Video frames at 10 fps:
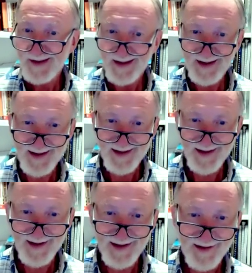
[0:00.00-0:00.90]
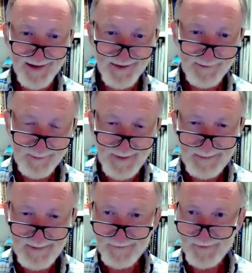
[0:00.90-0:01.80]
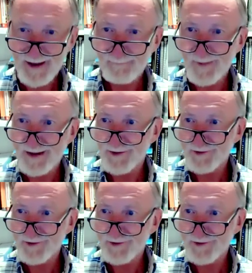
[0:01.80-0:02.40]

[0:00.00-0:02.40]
There's maybe 5 million